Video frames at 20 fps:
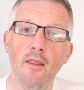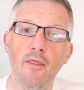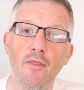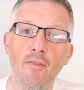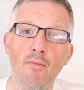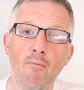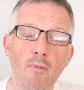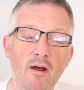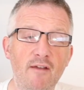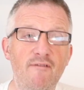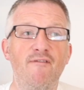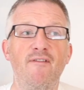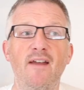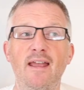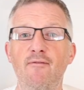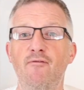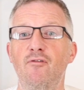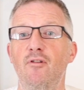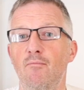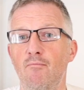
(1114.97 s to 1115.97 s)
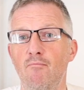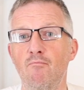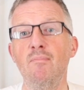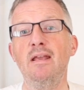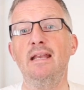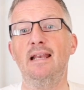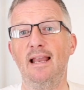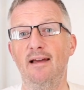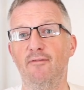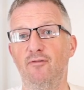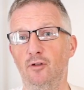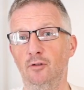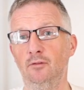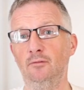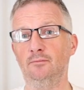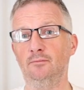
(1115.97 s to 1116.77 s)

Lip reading: My favorite mid-level